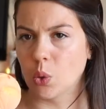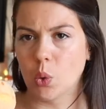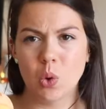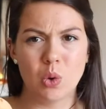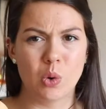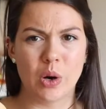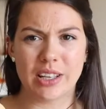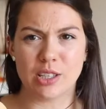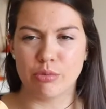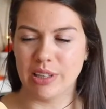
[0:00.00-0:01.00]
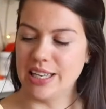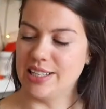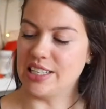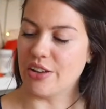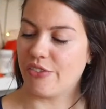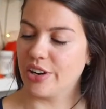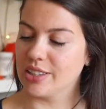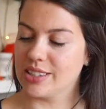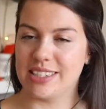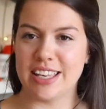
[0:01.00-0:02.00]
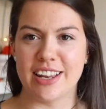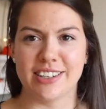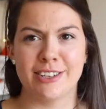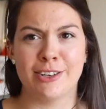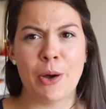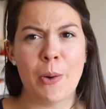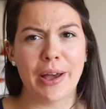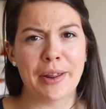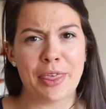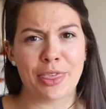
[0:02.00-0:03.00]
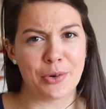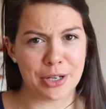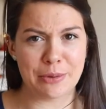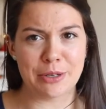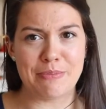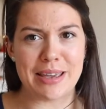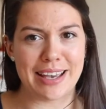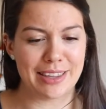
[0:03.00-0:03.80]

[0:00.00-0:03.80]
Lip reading: Ooh, it's a really different scent to what I thought it would be.